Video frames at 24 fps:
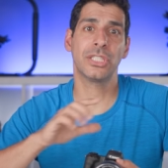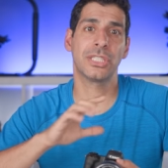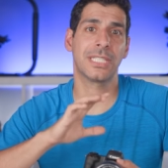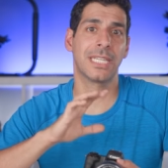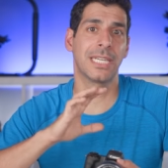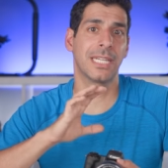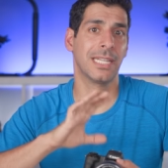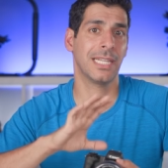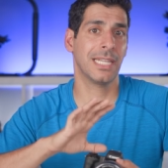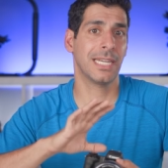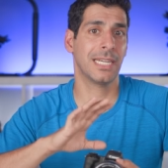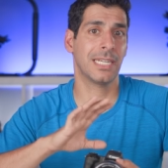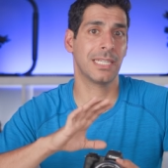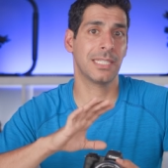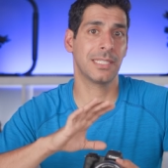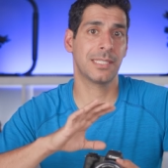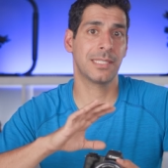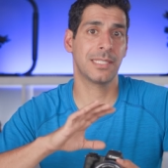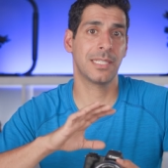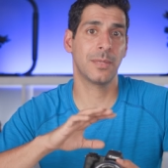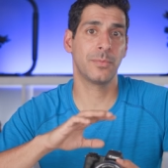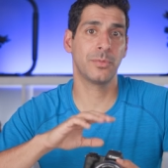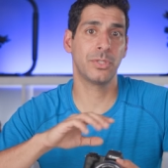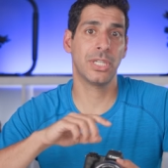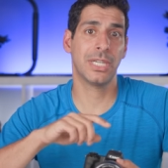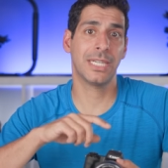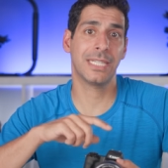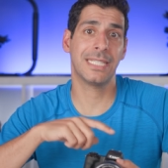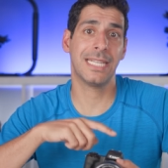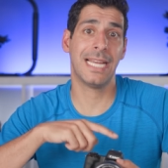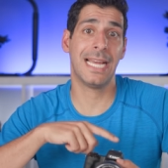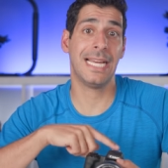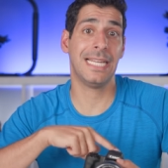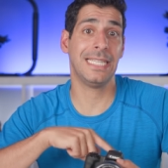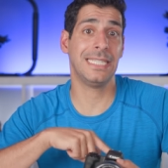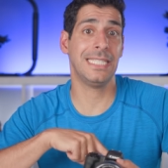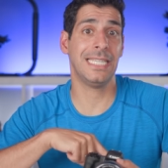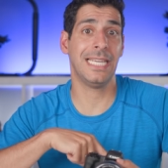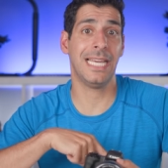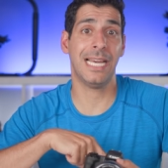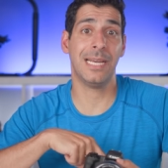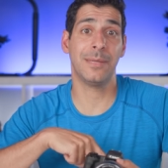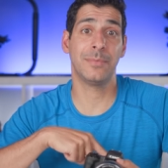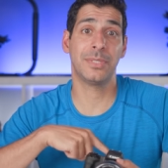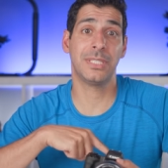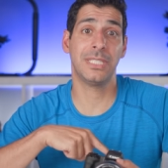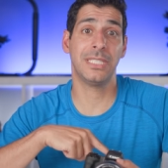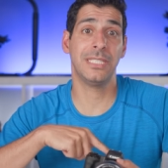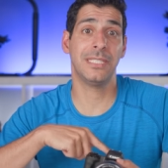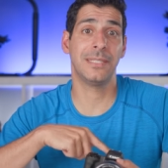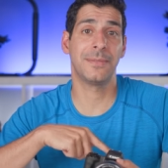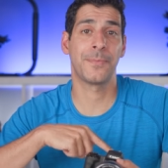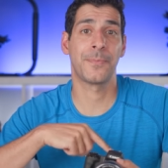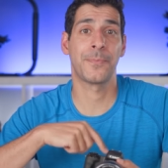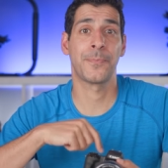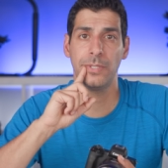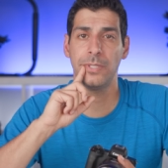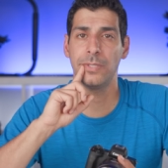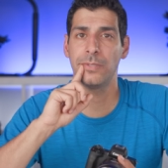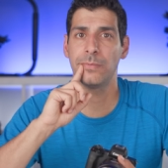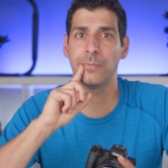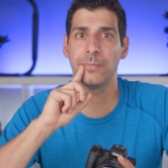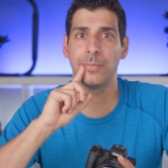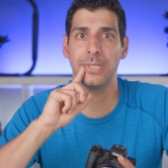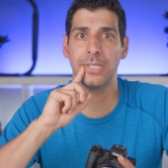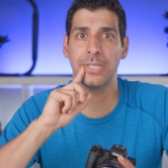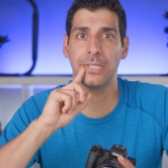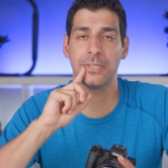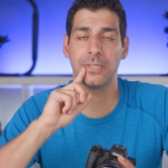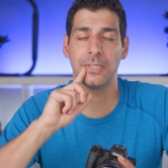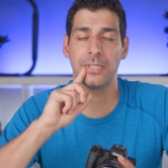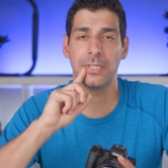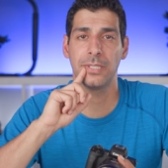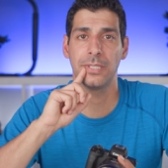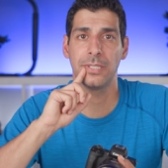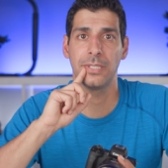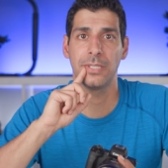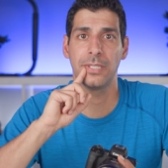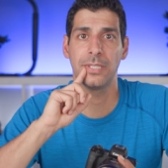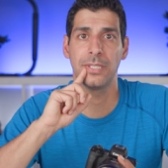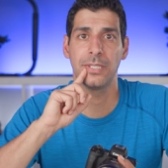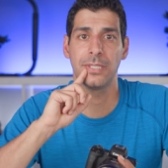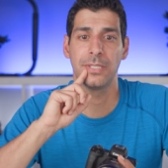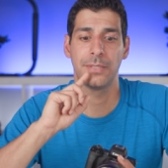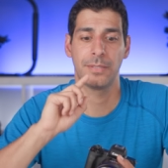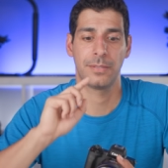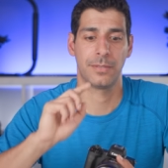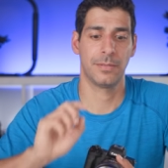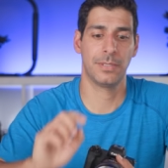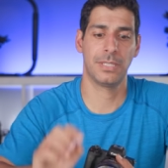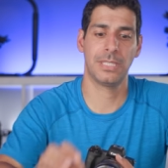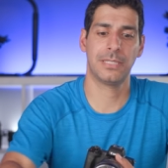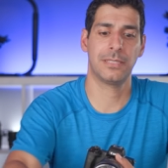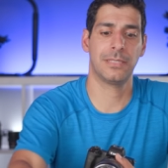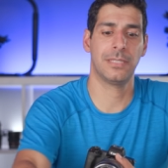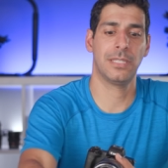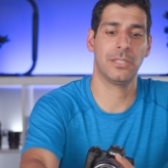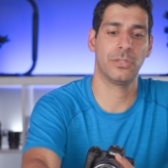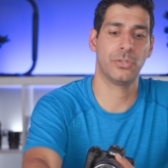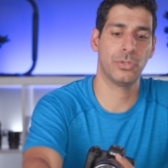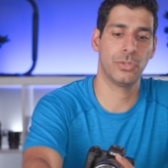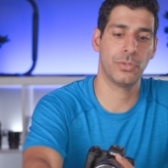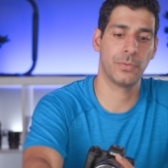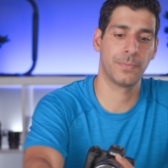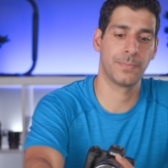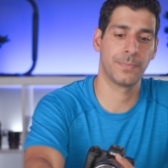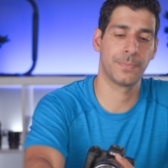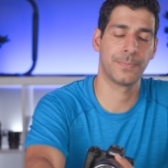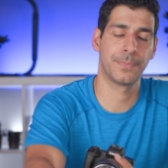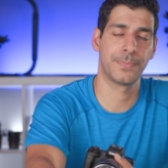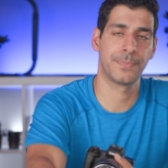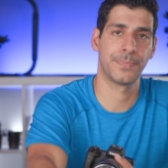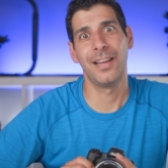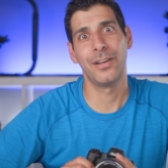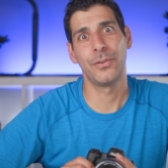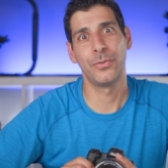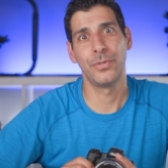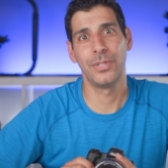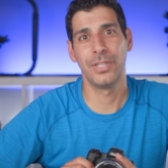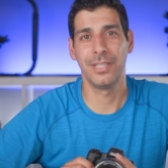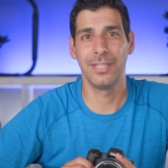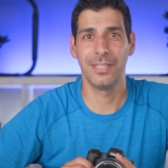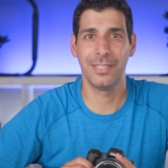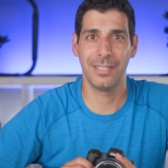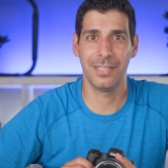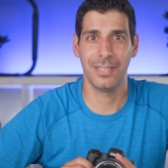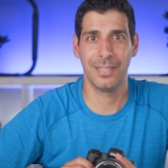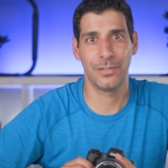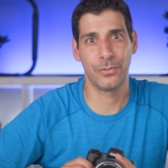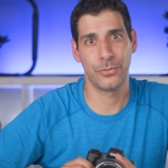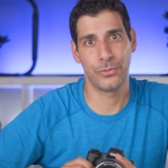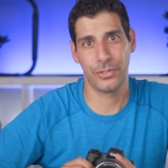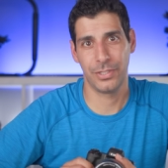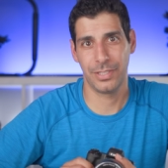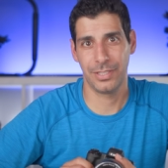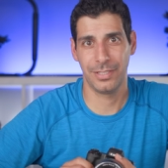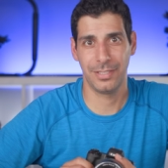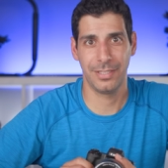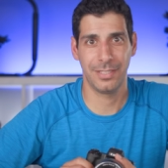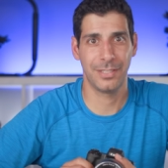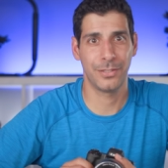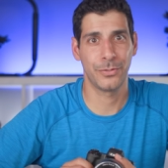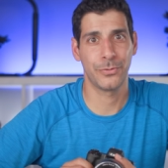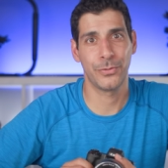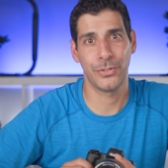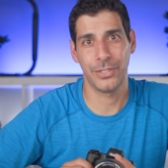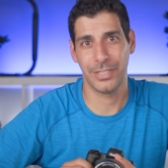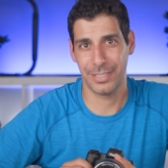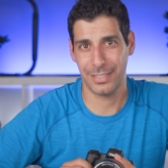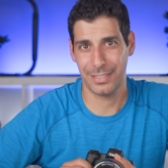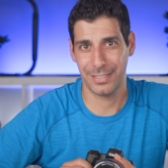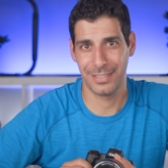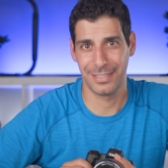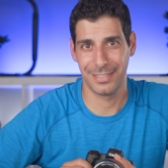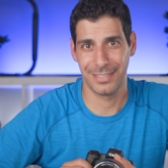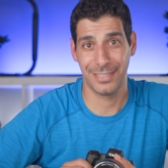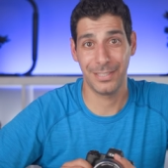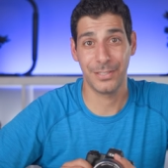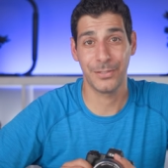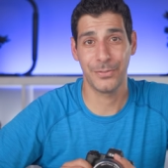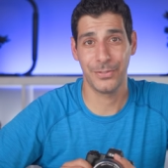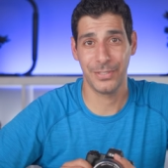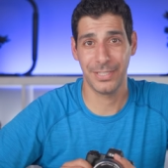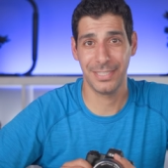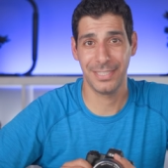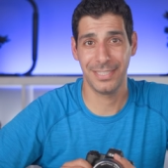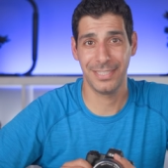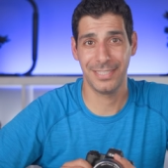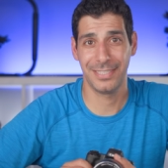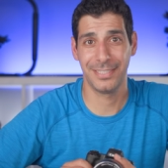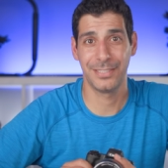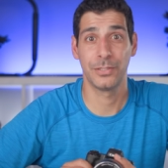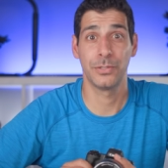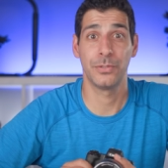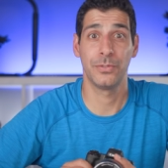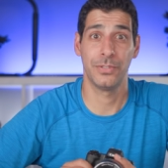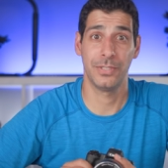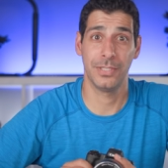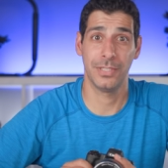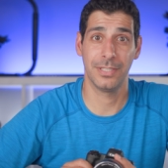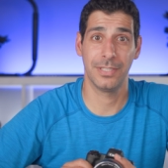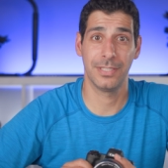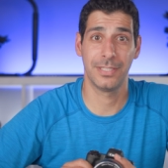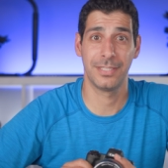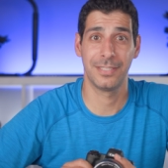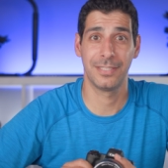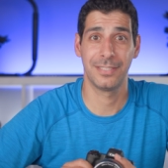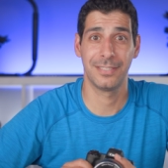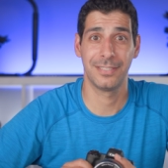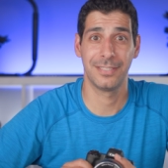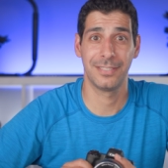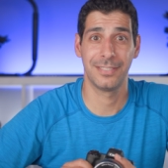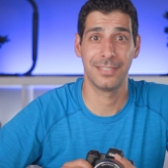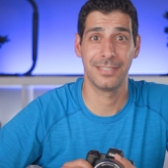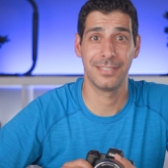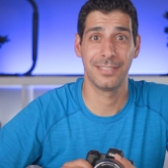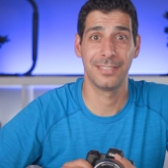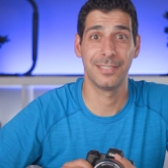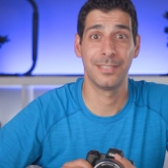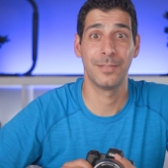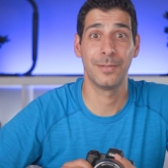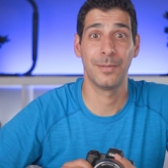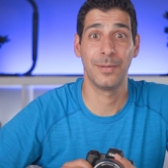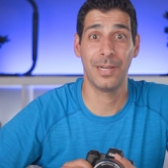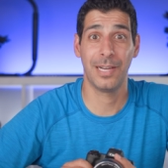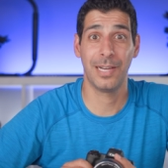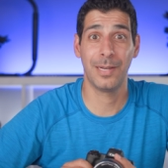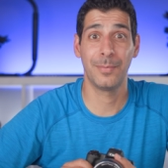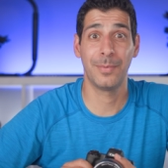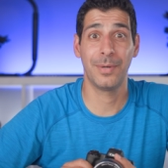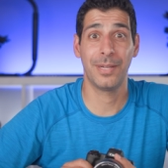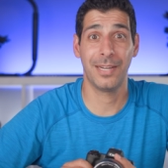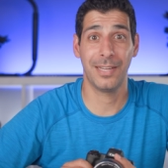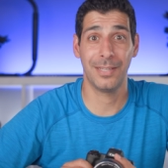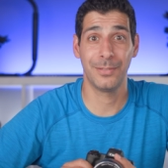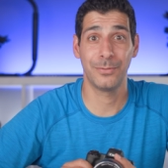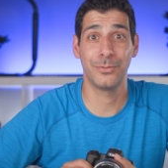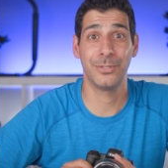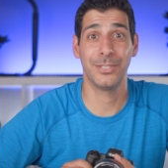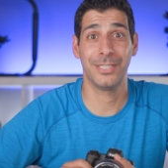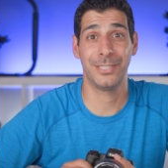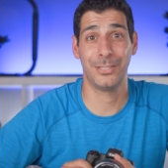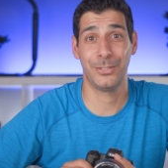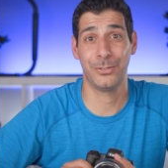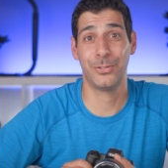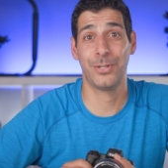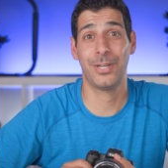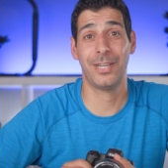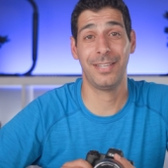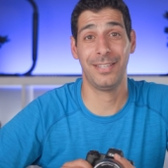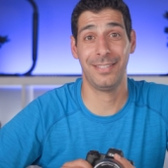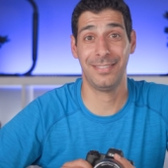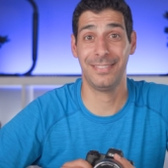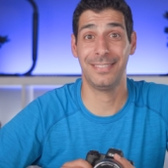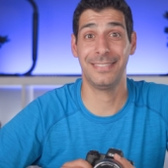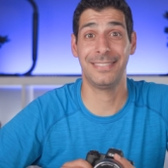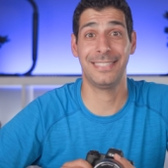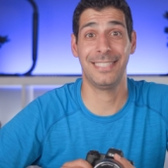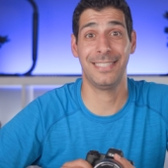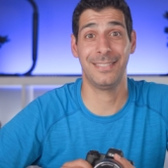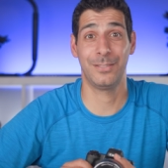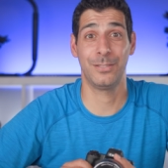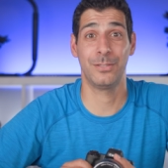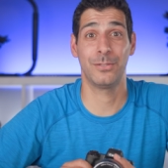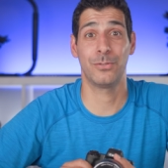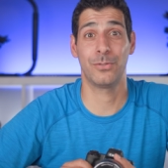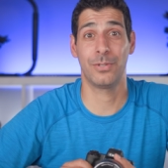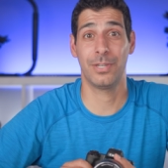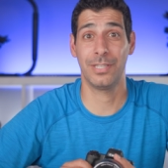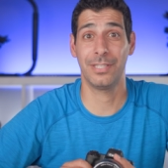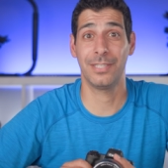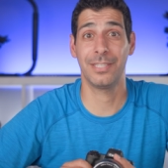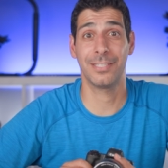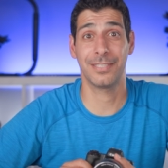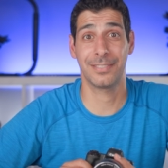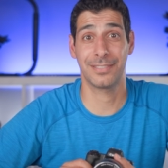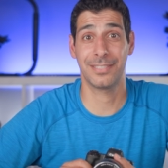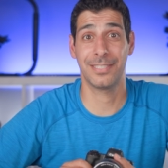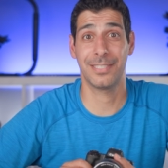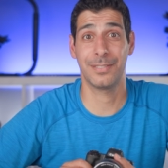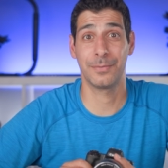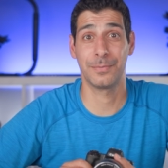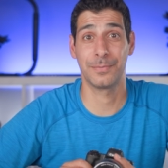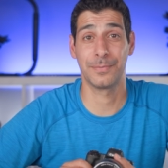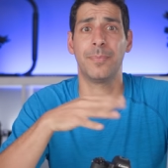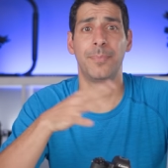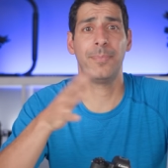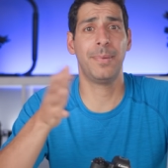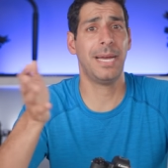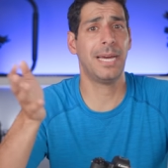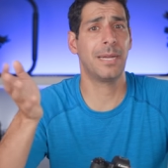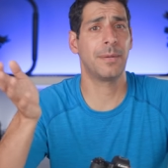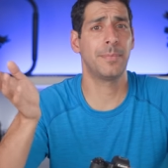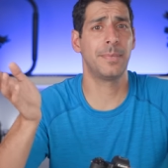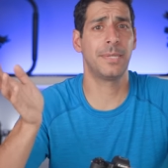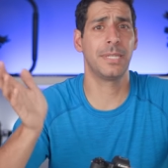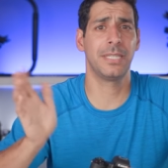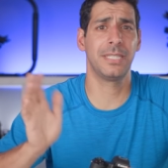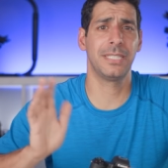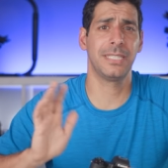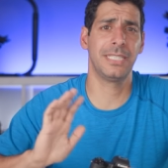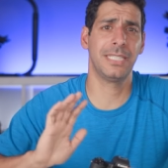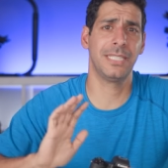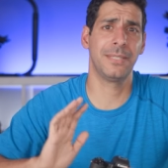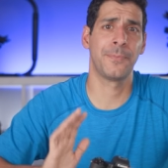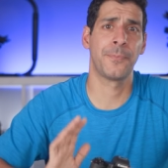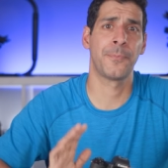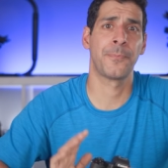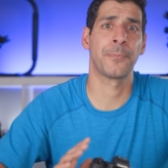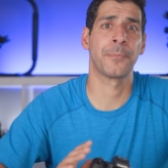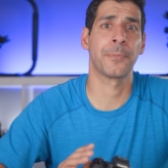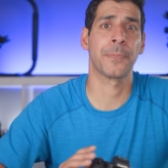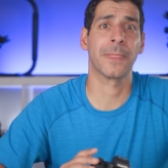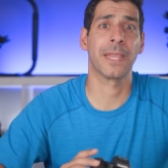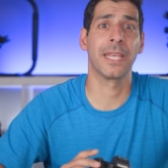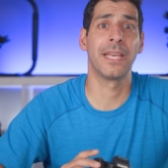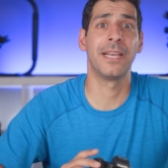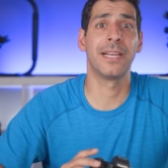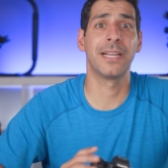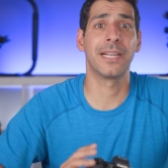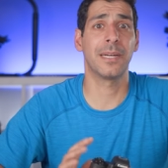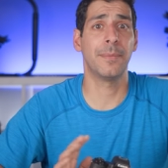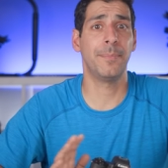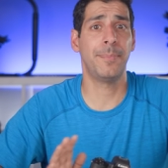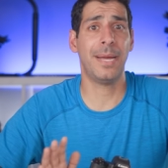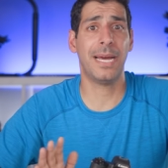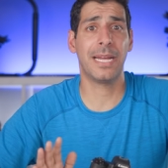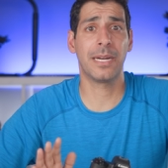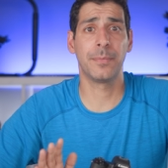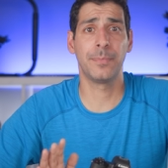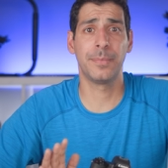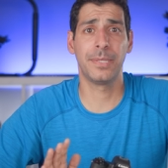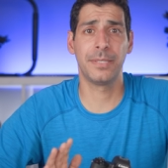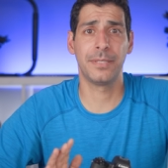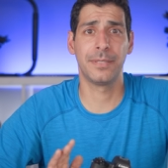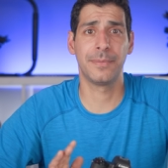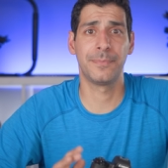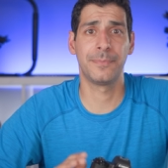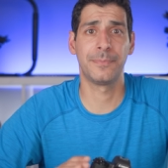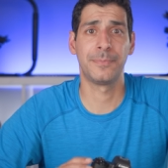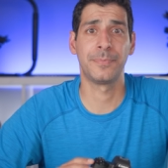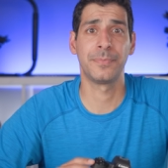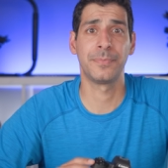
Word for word: just click on a subject and the MC, no, but that's not, that's not true. I really, I really, I really, I really, really. How about I really try to get this sentence right next time? Compatibility, compatibility,